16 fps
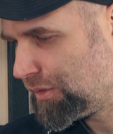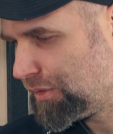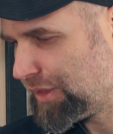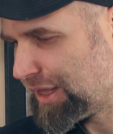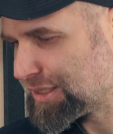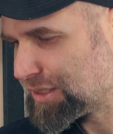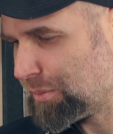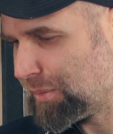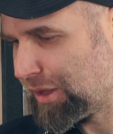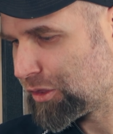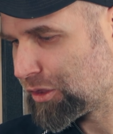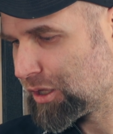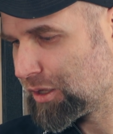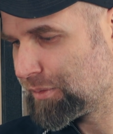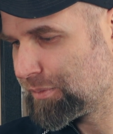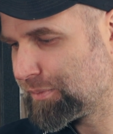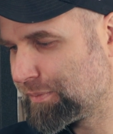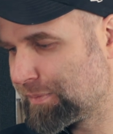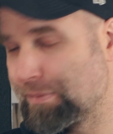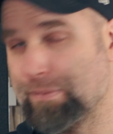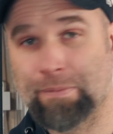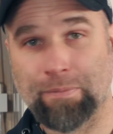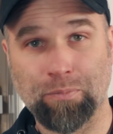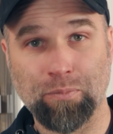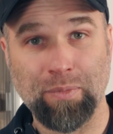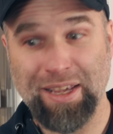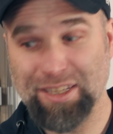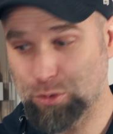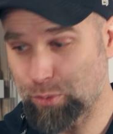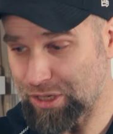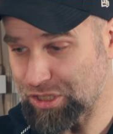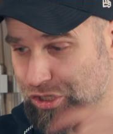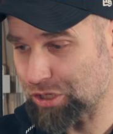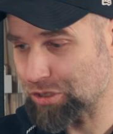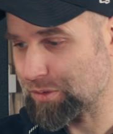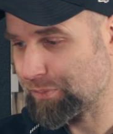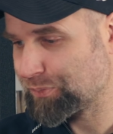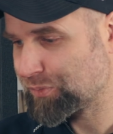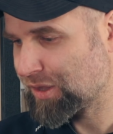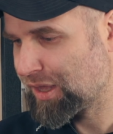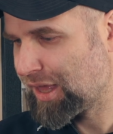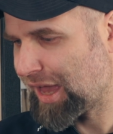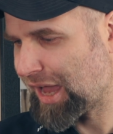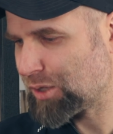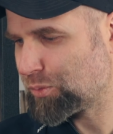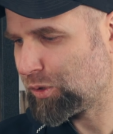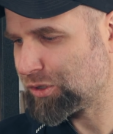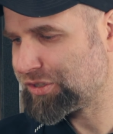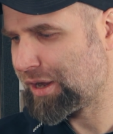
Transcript: that's a myth. Next question. At what